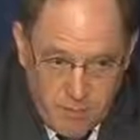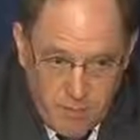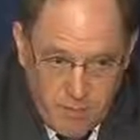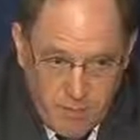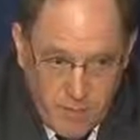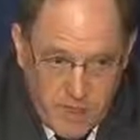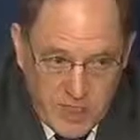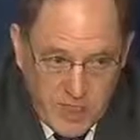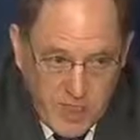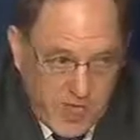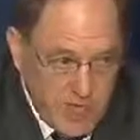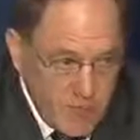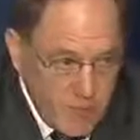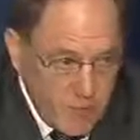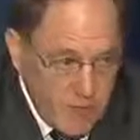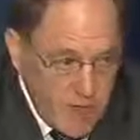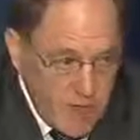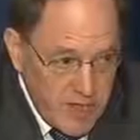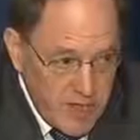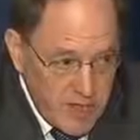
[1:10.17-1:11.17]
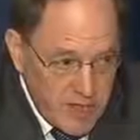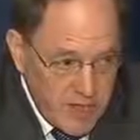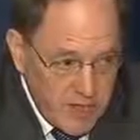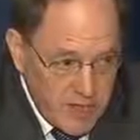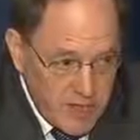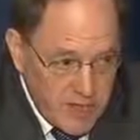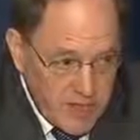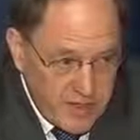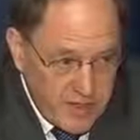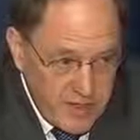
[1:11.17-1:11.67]
more precise way so
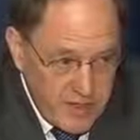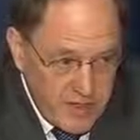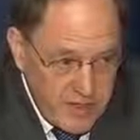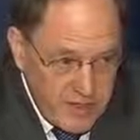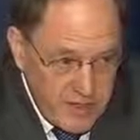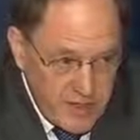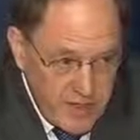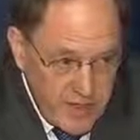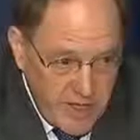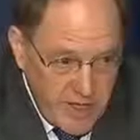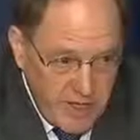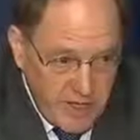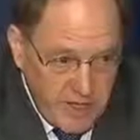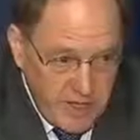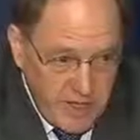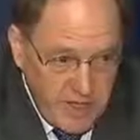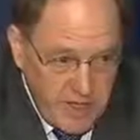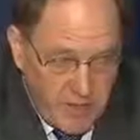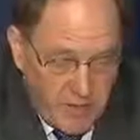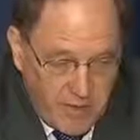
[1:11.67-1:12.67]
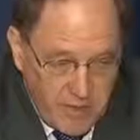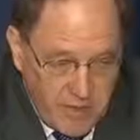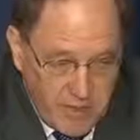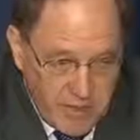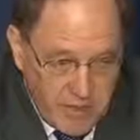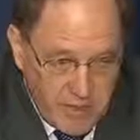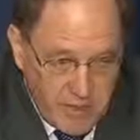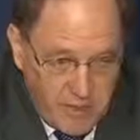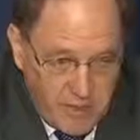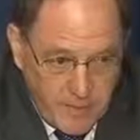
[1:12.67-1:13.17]
that I can give it a clear
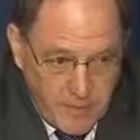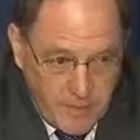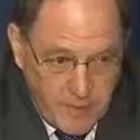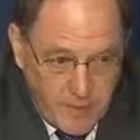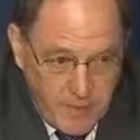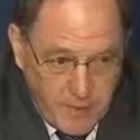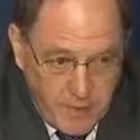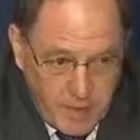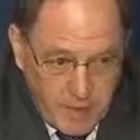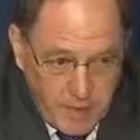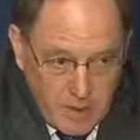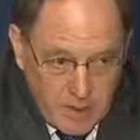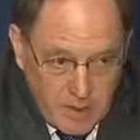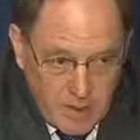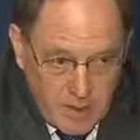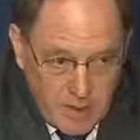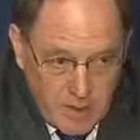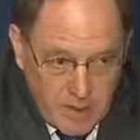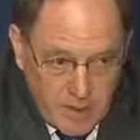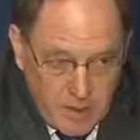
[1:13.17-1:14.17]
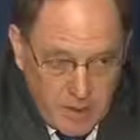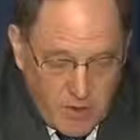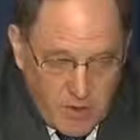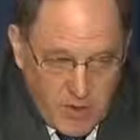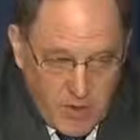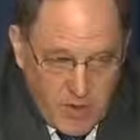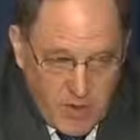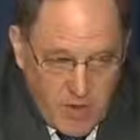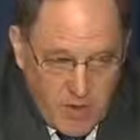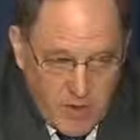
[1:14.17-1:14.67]
answer. The
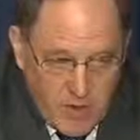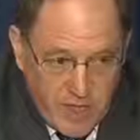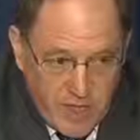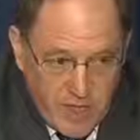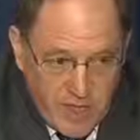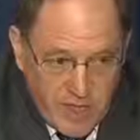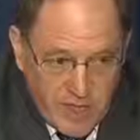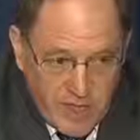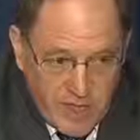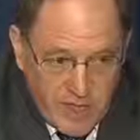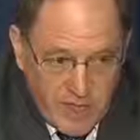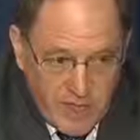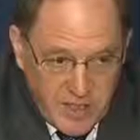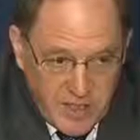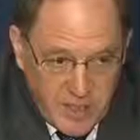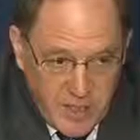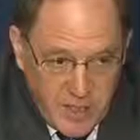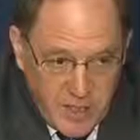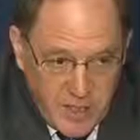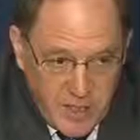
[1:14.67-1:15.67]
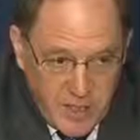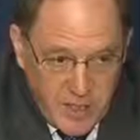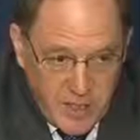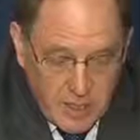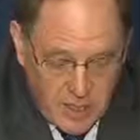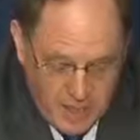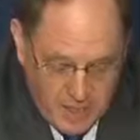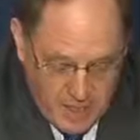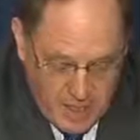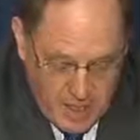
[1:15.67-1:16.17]
question I would ask is,
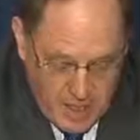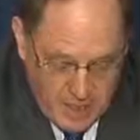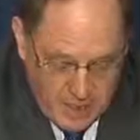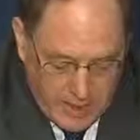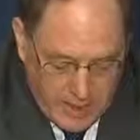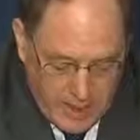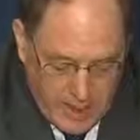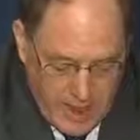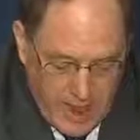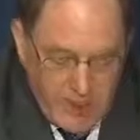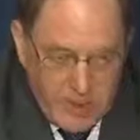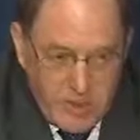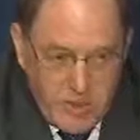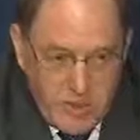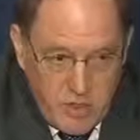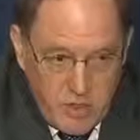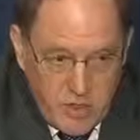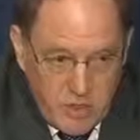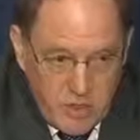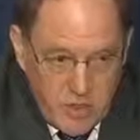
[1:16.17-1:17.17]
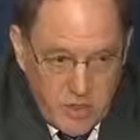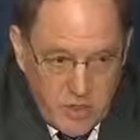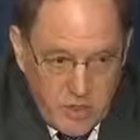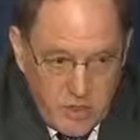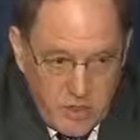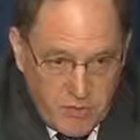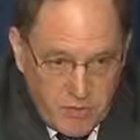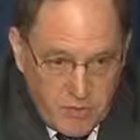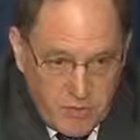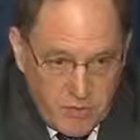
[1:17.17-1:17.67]
can the
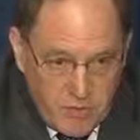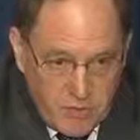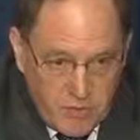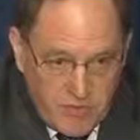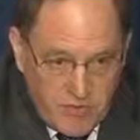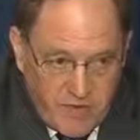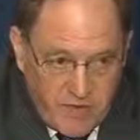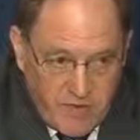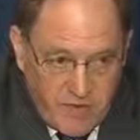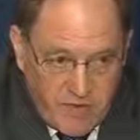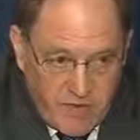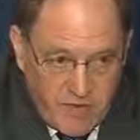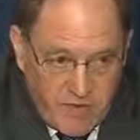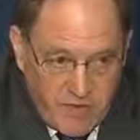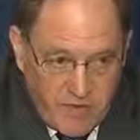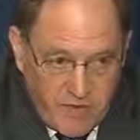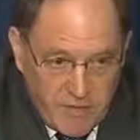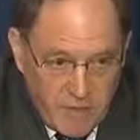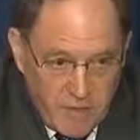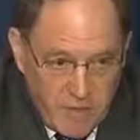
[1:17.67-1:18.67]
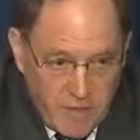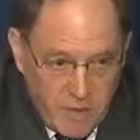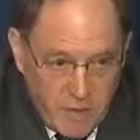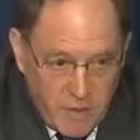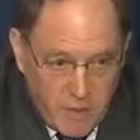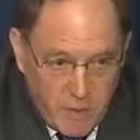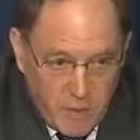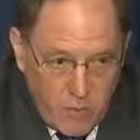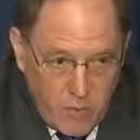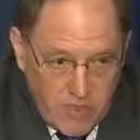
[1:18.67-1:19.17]
Eurozone survive
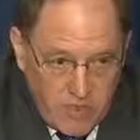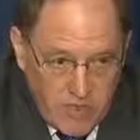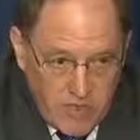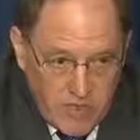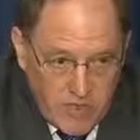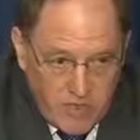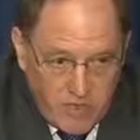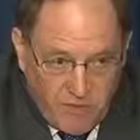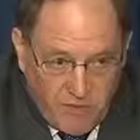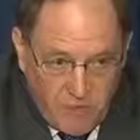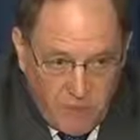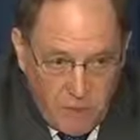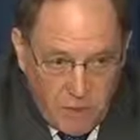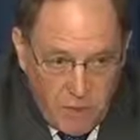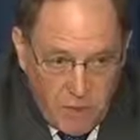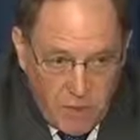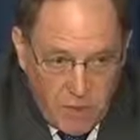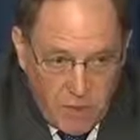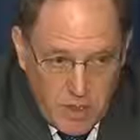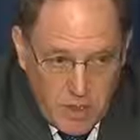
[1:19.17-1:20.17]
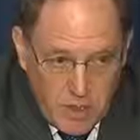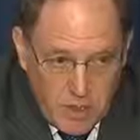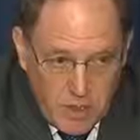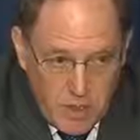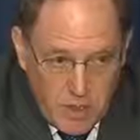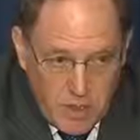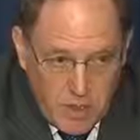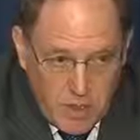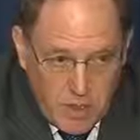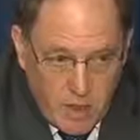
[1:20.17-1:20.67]
with its full
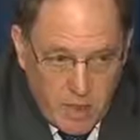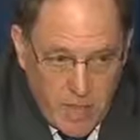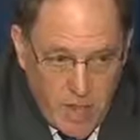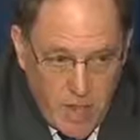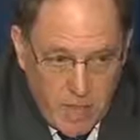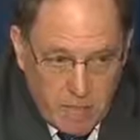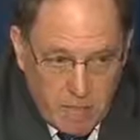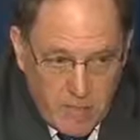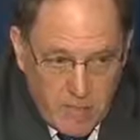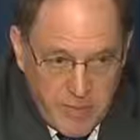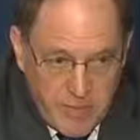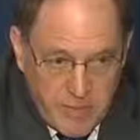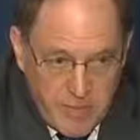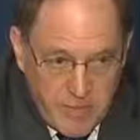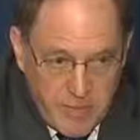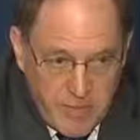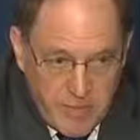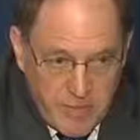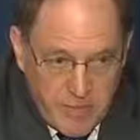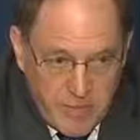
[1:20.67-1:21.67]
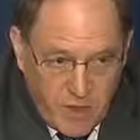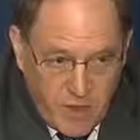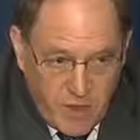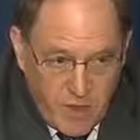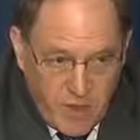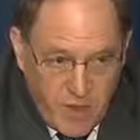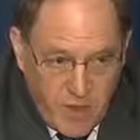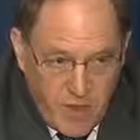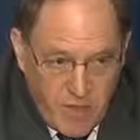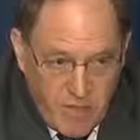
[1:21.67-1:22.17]
complement of
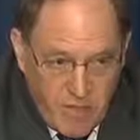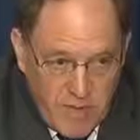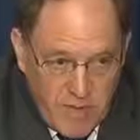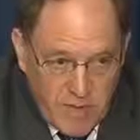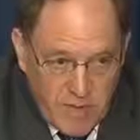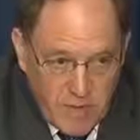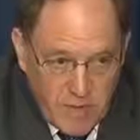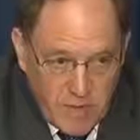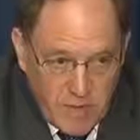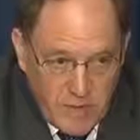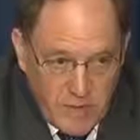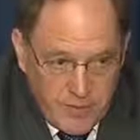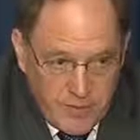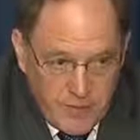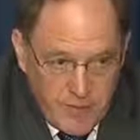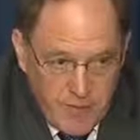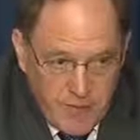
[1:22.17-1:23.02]
current members